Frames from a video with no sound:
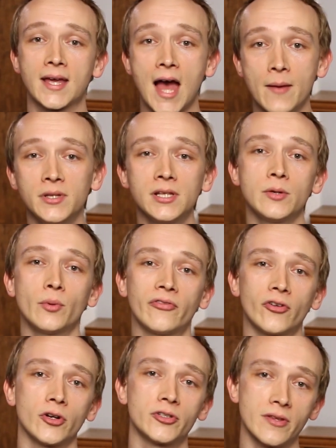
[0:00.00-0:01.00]
I commonly
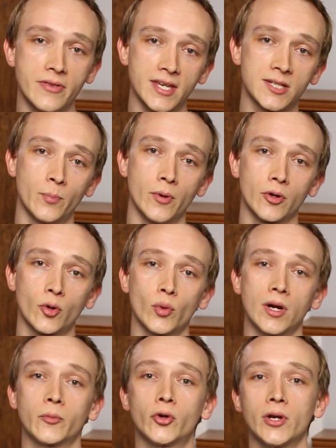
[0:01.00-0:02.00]
refer to this book
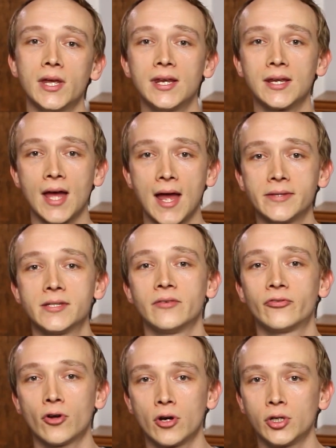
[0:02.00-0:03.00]
when I'm creating
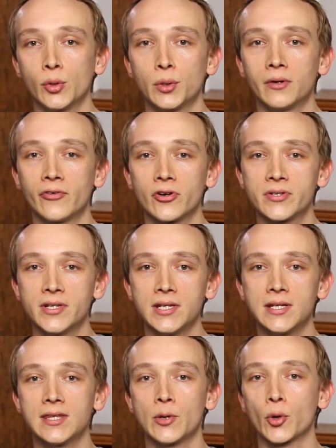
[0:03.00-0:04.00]
content for Audio
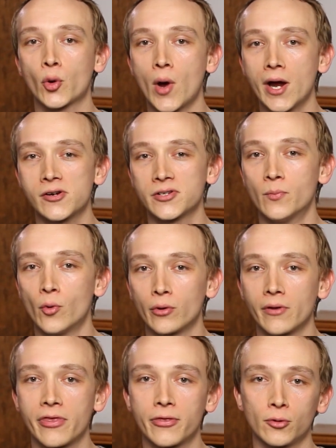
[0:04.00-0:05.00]
University that requires
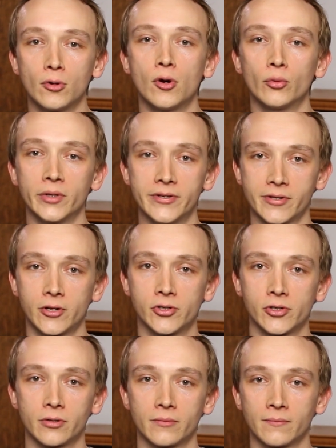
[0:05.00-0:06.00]
more thorough research.